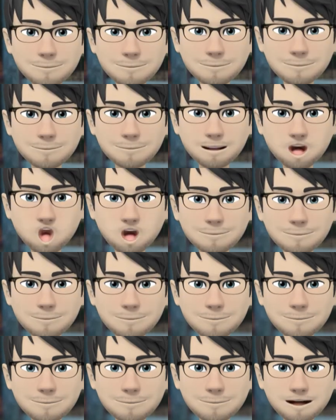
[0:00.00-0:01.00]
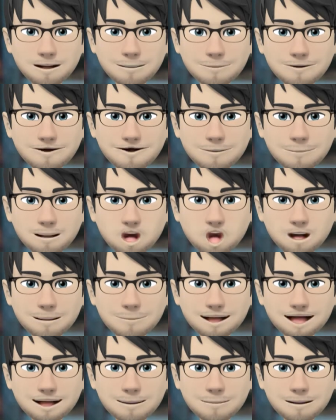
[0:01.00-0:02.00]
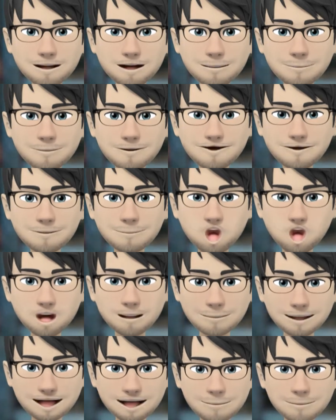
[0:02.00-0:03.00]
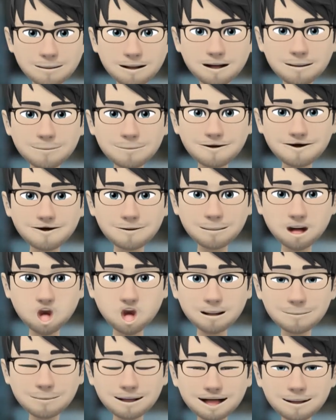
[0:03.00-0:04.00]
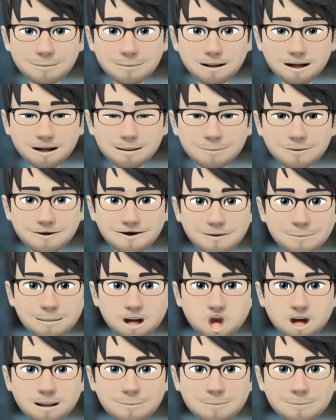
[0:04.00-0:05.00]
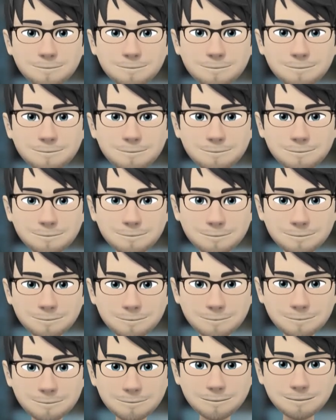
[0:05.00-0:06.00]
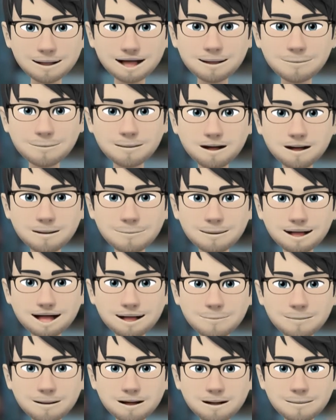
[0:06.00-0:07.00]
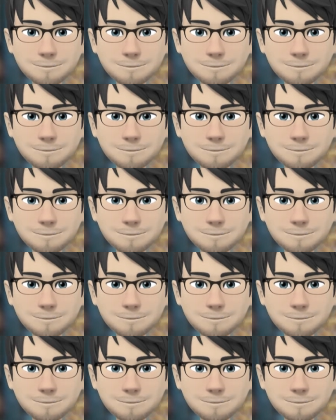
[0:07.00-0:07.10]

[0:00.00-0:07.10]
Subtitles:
No. Canem Cultum is simply an additional option to the existing ones. As much as possible,